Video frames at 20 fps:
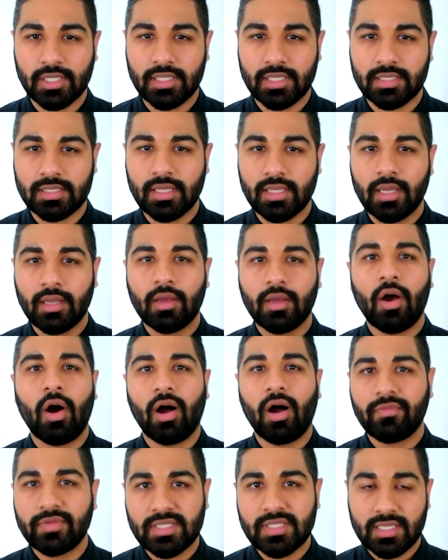Is
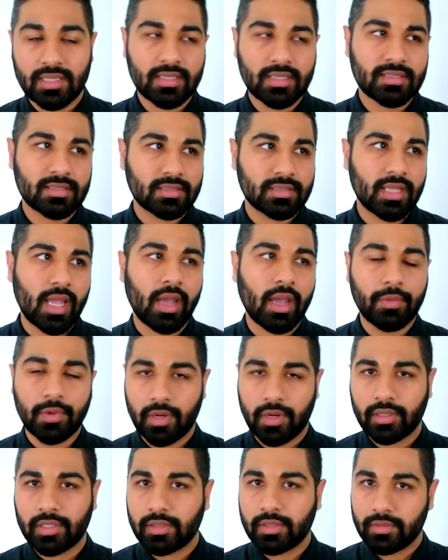obviously this, I would
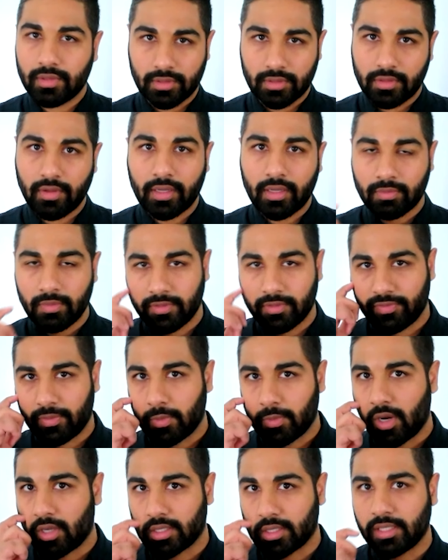argue, and correct me if
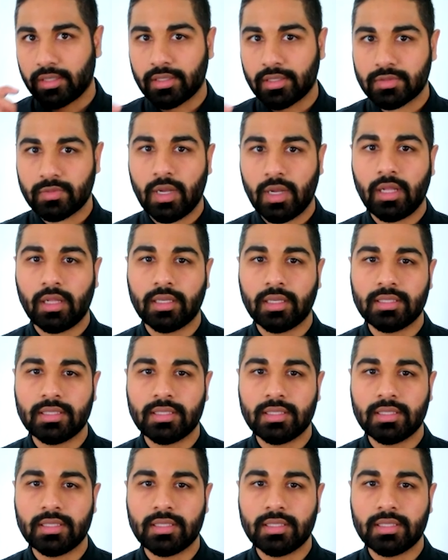I'm wrong here as well,